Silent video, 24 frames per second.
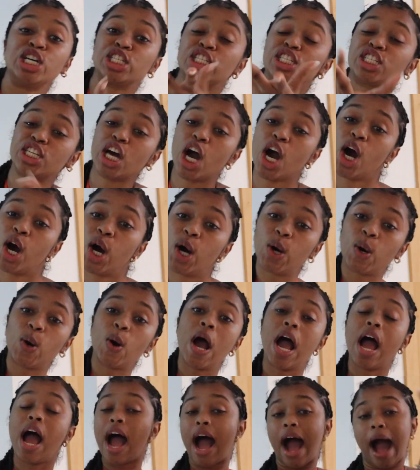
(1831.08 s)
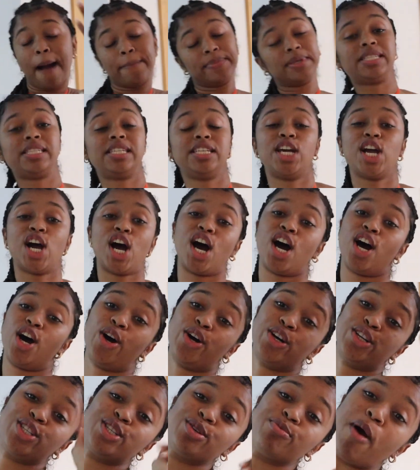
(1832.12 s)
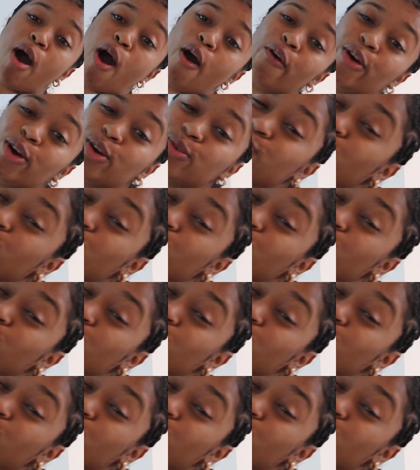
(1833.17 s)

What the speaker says: So, I'm gonna see y'all tomorrow.